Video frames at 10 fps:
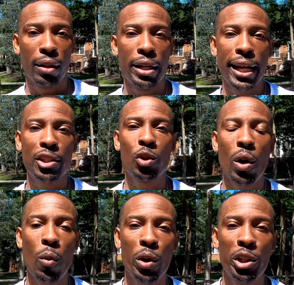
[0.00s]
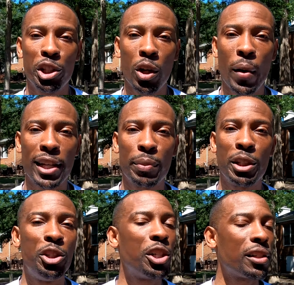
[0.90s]
The next lure I want to show has
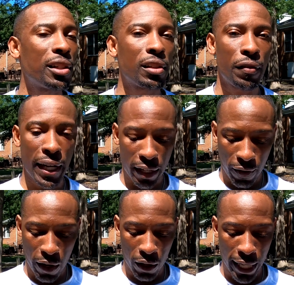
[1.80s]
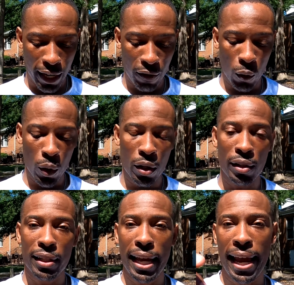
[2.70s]
been just as effective here in Lake of the Woods,